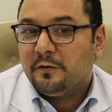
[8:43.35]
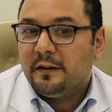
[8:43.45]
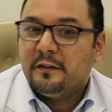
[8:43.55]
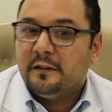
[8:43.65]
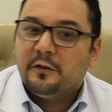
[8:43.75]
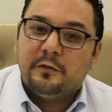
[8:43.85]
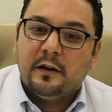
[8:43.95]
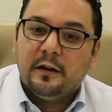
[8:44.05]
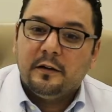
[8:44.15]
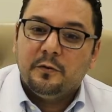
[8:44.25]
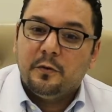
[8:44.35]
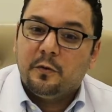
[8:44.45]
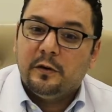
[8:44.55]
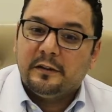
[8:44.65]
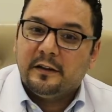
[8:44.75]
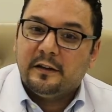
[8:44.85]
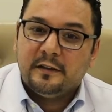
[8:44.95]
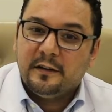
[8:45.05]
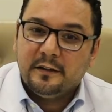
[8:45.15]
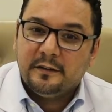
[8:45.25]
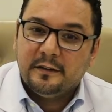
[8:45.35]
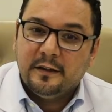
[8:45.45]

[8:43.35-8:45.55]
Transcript: the lens of the eye, we call it cataract.